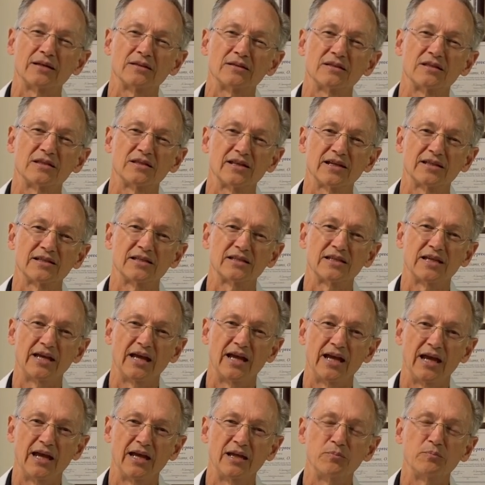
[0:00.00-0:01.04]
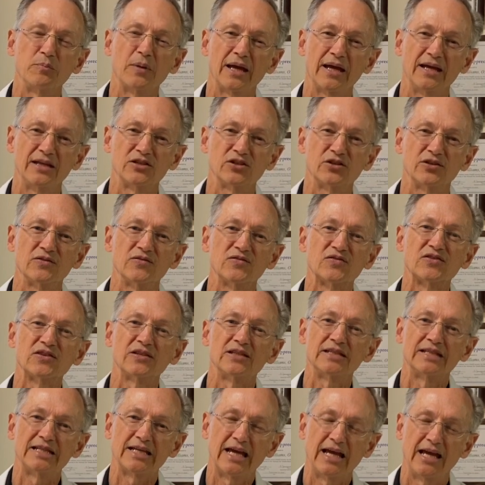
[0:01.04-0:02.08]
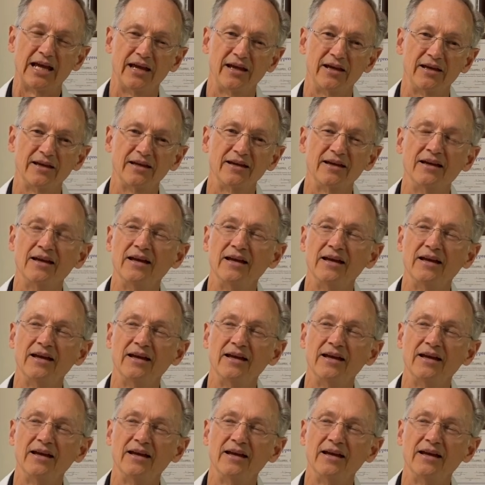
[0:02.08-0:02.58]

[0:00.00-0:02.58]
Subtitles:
6 to 8 patients a day.